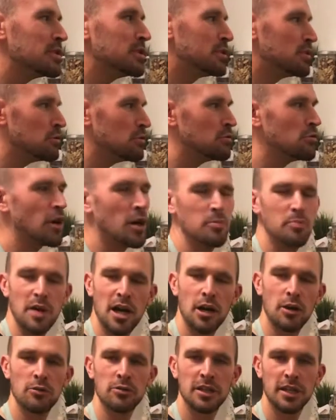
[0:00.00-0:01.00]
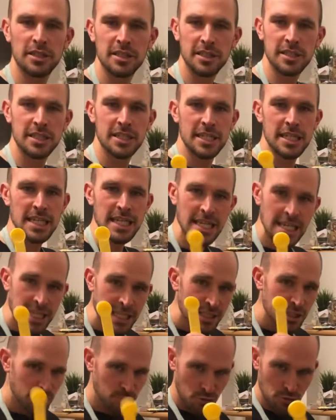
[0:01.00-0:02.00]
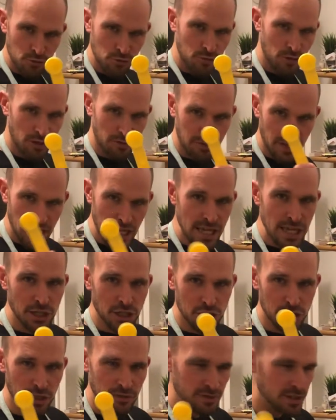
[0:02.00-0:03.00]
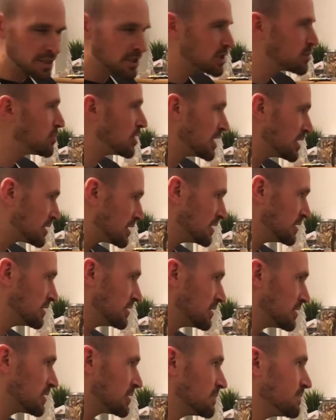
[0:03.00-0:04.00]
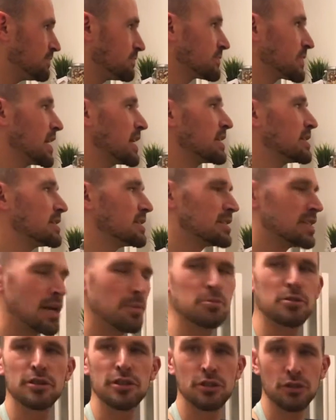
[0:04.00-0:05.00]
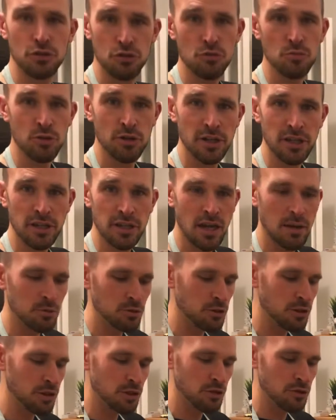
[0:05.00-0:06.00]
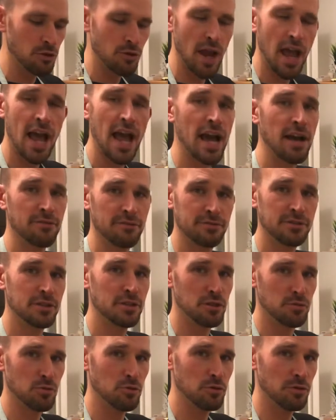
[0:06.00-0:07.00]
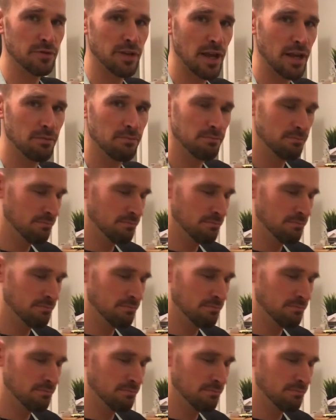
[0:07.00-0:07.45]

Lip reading: do about a teaspoon of each of these spices, except the turmeric. I'm only going to do a half teaspoon of that.